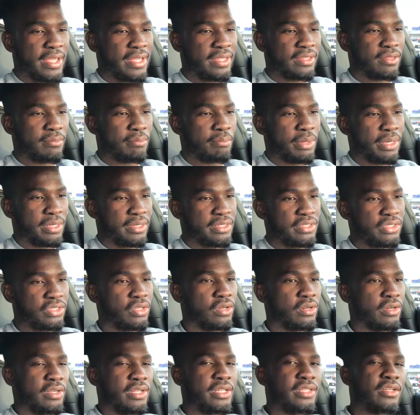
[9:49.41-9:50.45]
and the
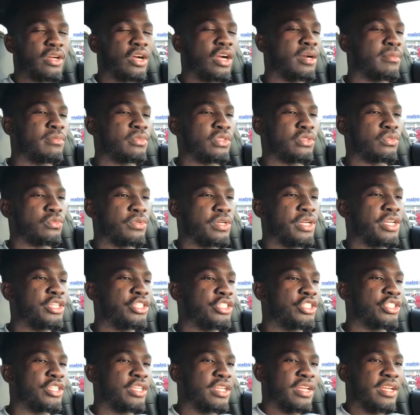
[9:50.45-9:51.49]
buttons are in arm's
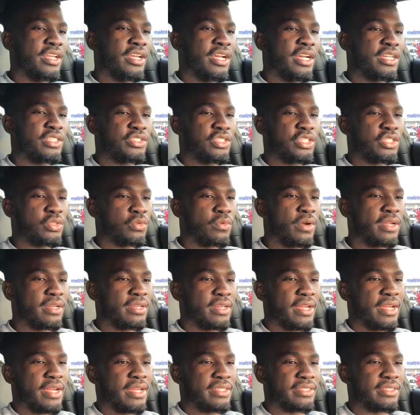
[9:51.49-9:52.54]
reach. It's just
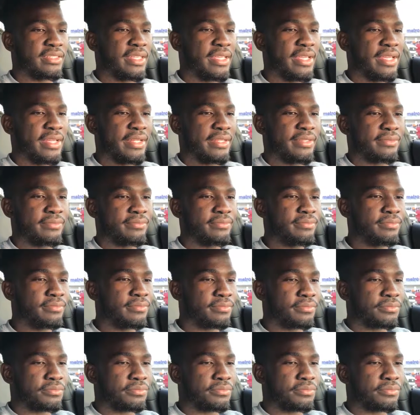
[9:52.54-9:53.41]
quite nice. And